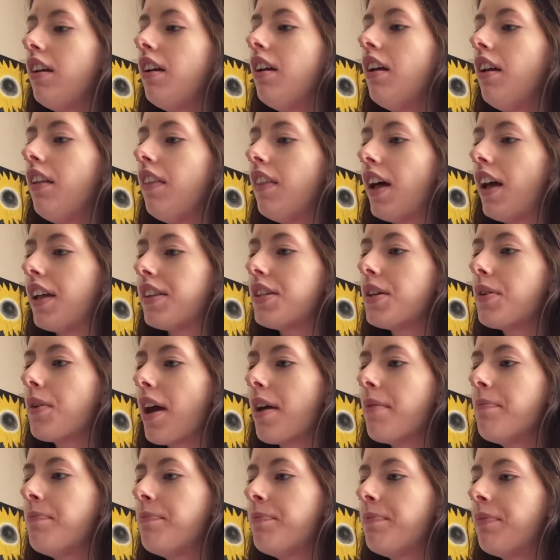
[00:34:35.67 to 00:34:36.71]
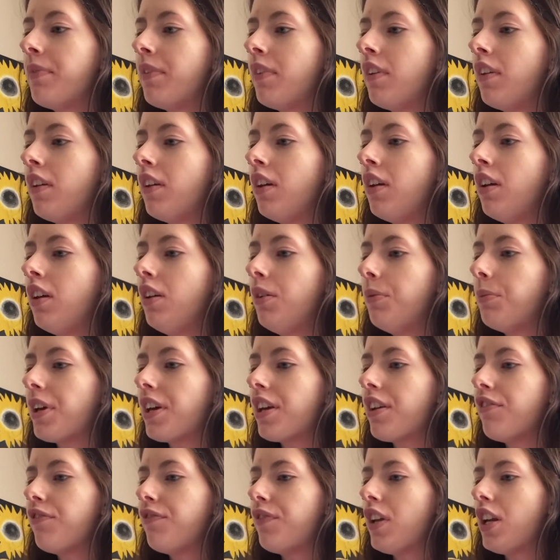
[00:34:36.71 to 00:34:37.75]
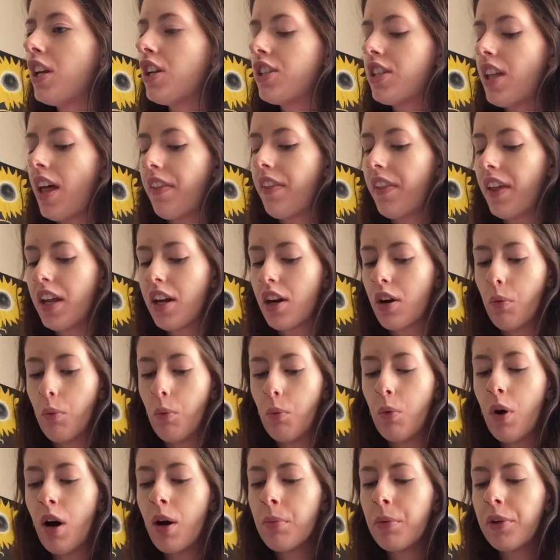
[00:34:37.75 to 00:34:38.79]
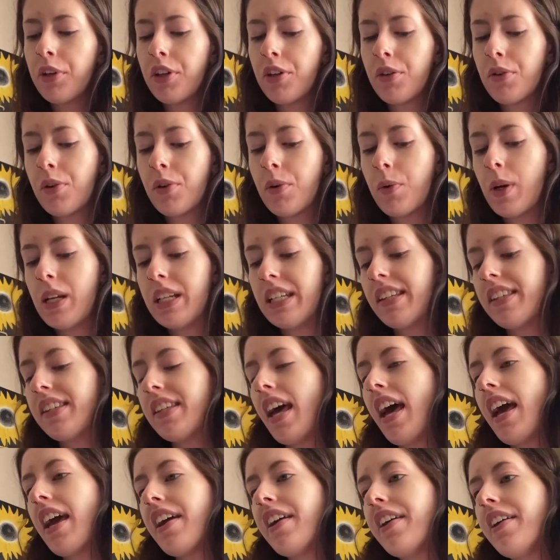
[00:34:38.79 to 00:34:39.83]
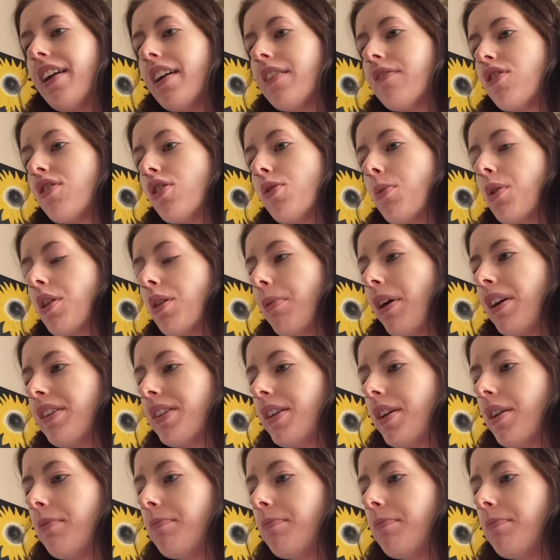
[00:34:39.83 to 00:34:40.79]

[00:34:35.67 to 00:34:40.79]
That's okay. We can finish that later. What were you going to say if you were the president?